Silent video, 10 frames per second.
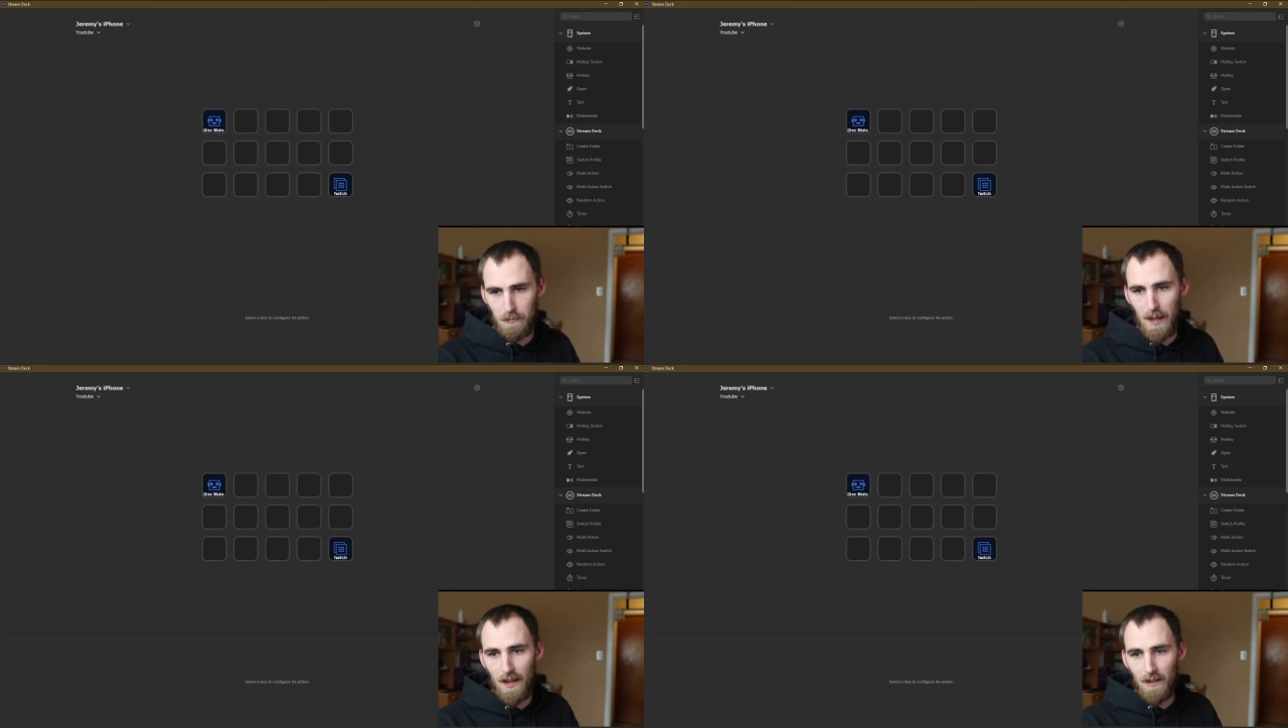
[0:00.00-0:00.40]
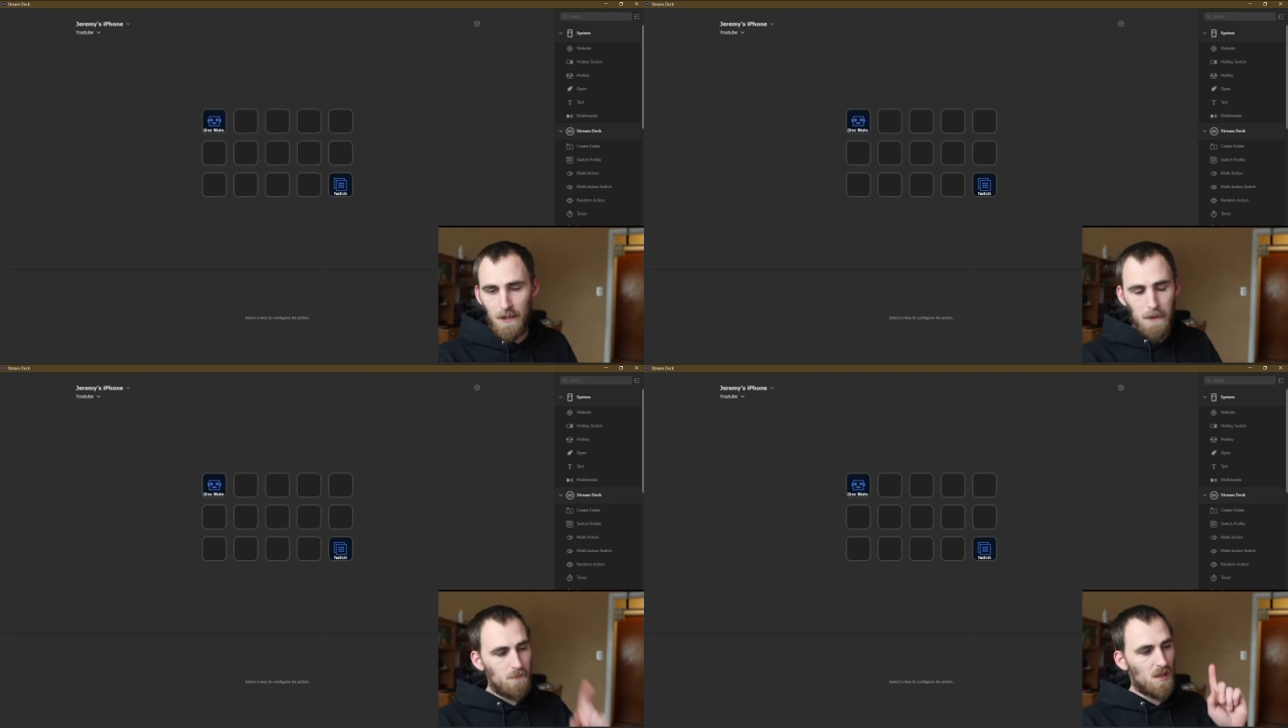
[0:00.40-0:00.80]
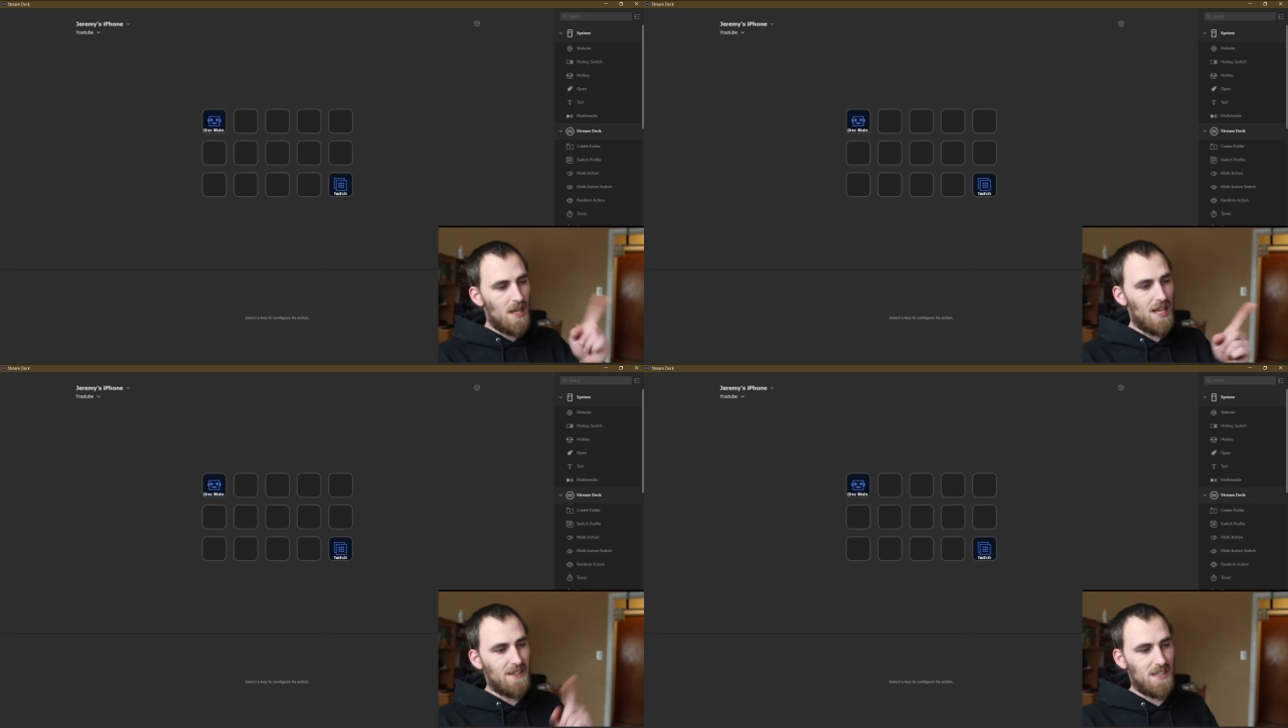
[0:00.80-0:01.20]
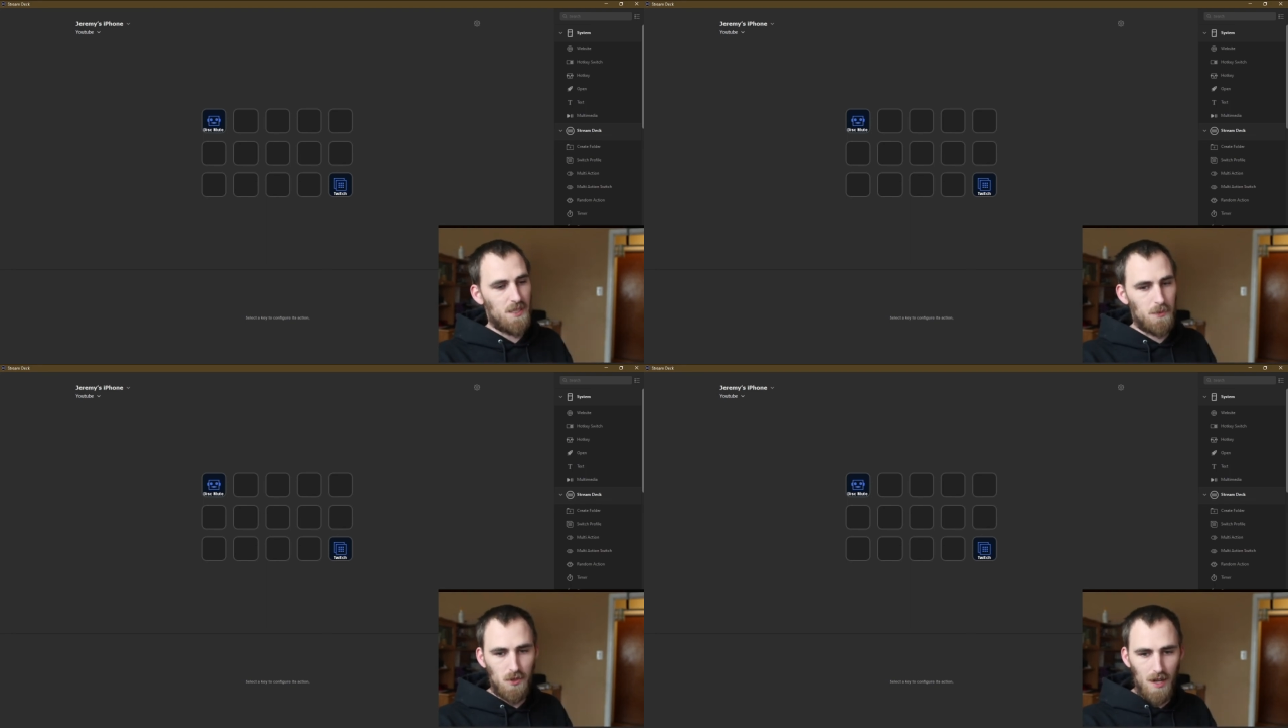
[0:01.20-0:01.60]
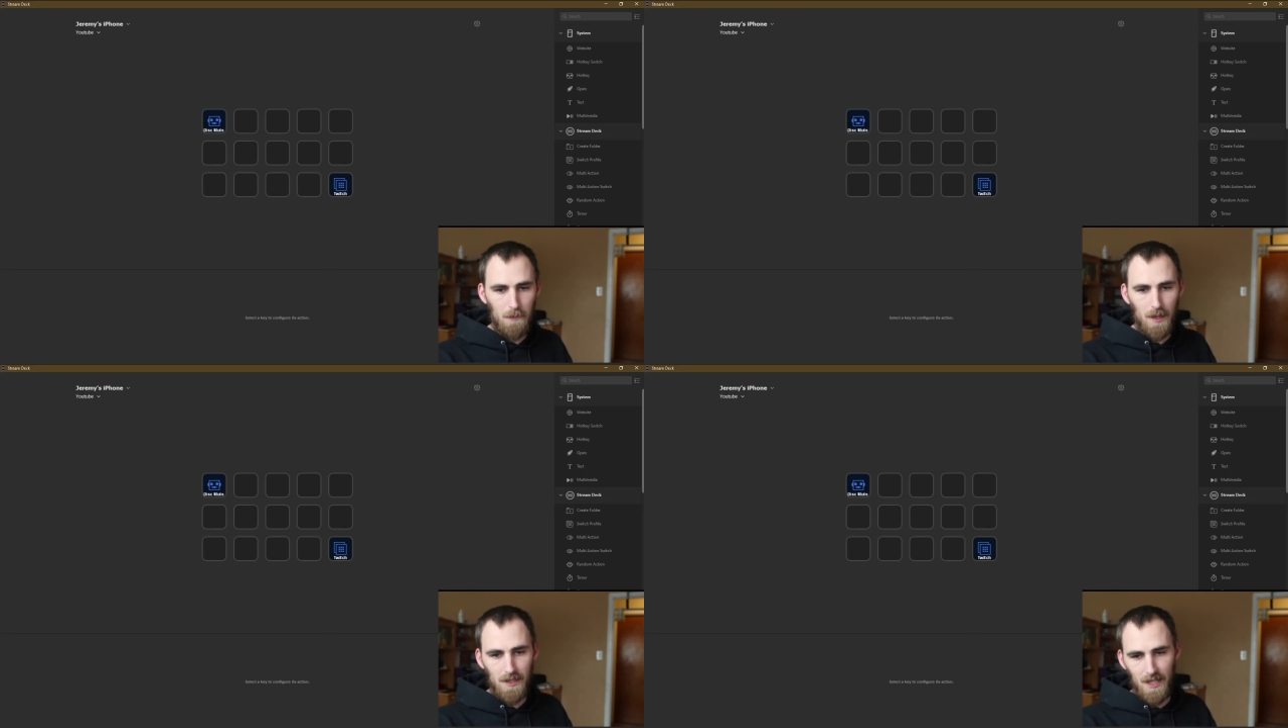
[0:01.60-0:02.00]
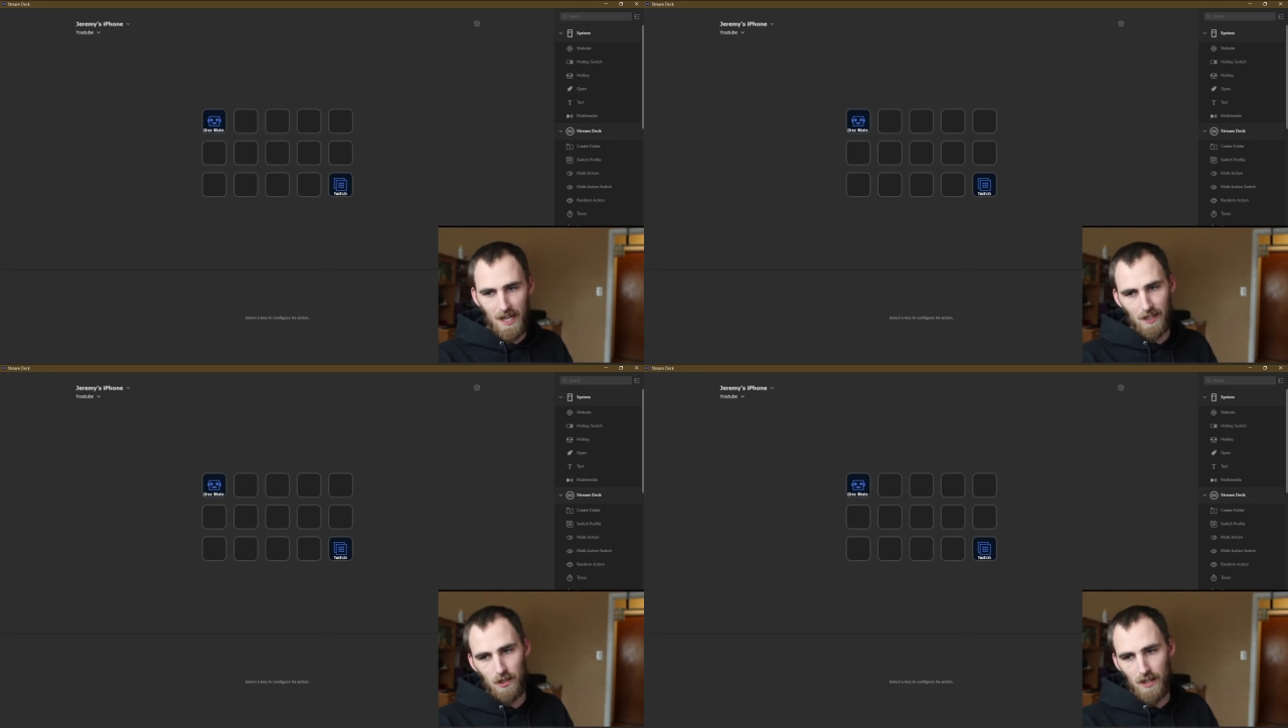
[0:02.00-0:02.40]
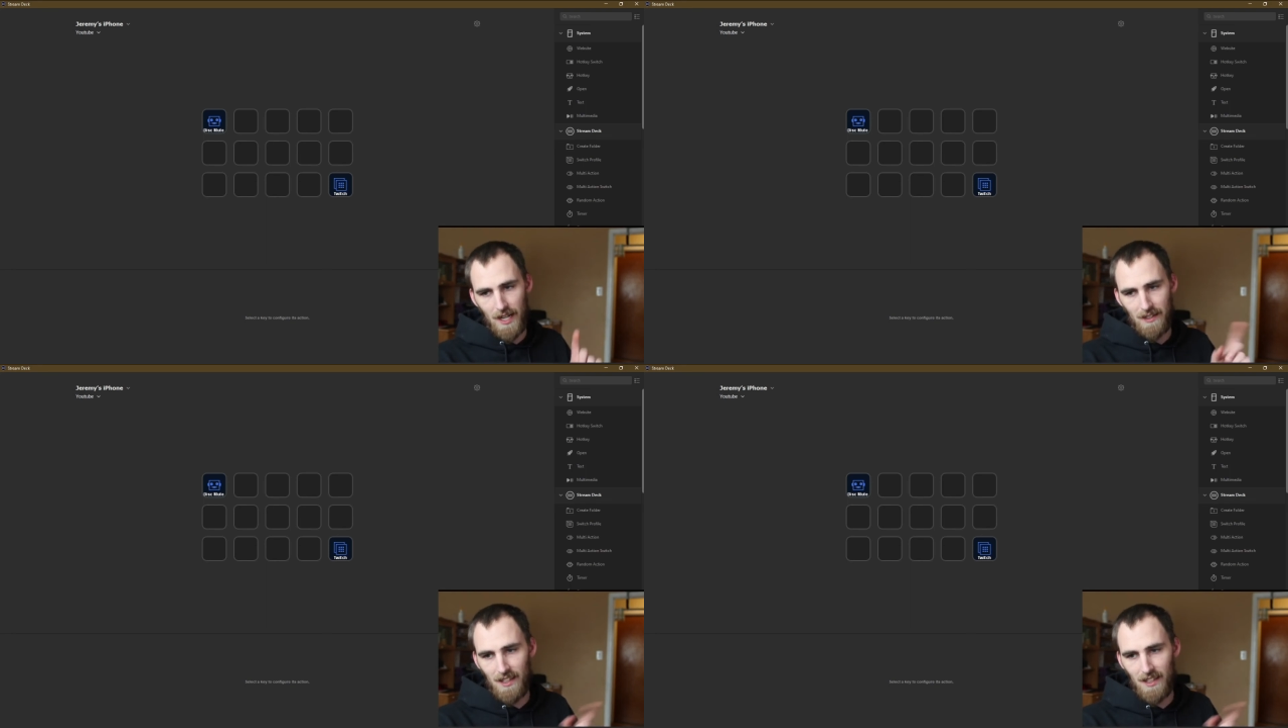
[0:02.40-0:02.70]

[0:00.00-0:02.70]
bell, hit that subscribe button, and go ahead.